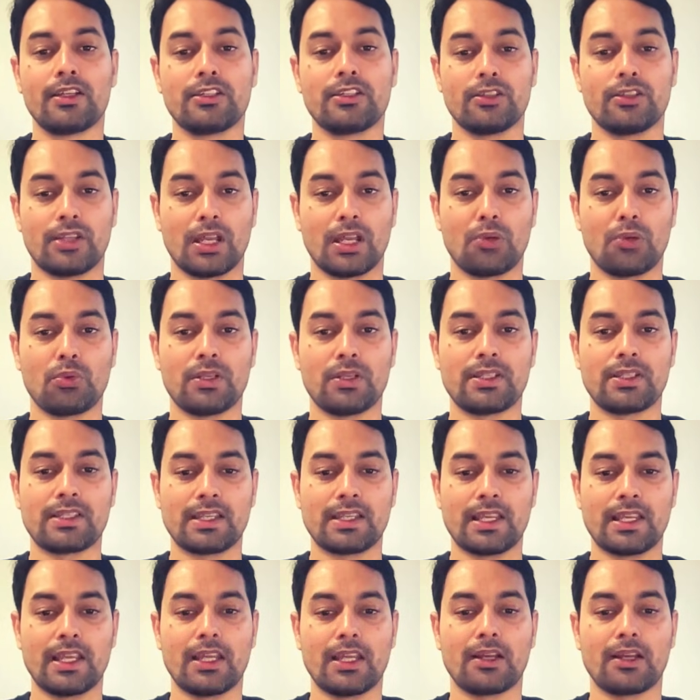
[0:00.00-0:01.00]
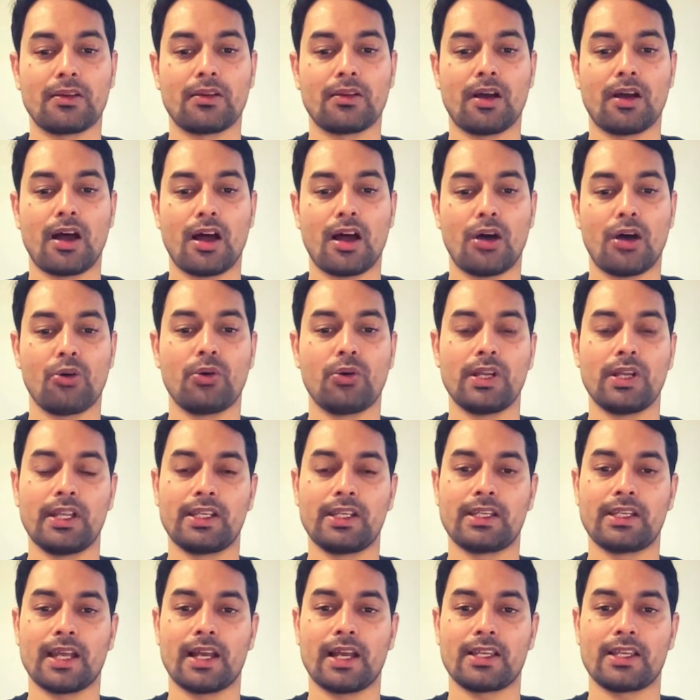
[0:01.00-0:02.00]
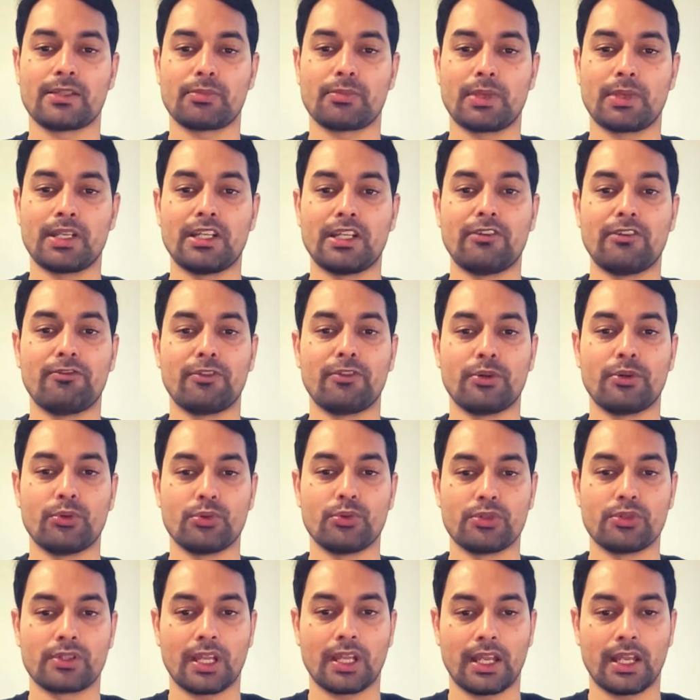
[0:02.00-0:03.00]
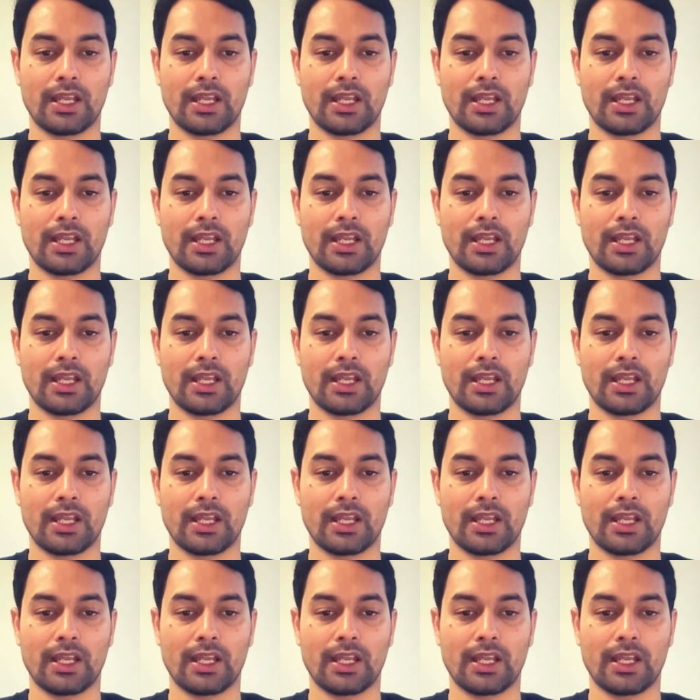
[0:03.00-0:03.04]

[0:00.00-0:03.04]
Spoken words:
Today we'll see how it has been infused